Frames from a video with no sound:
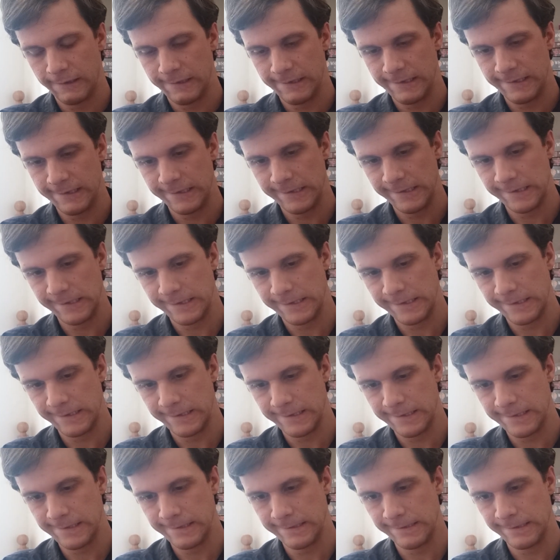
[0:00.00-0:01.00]

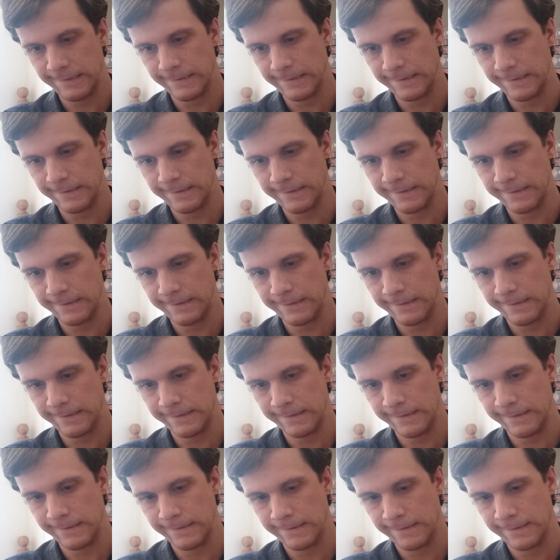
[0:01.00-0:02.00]

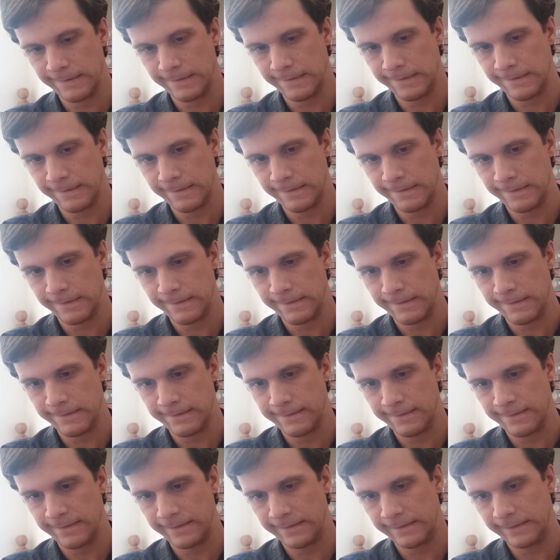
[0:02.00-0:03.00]

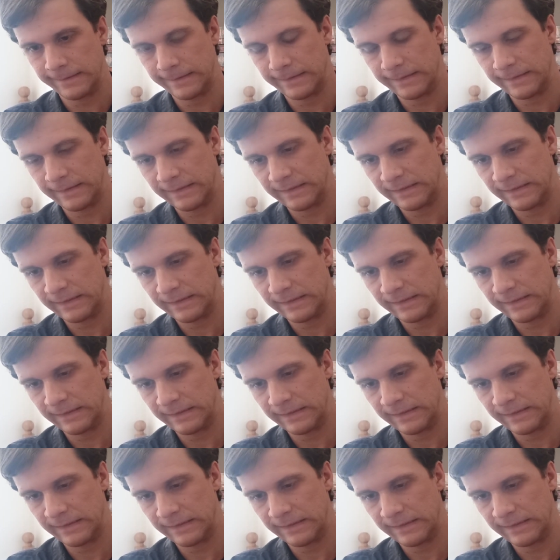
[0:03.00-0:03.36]
No one is speaking in this clip.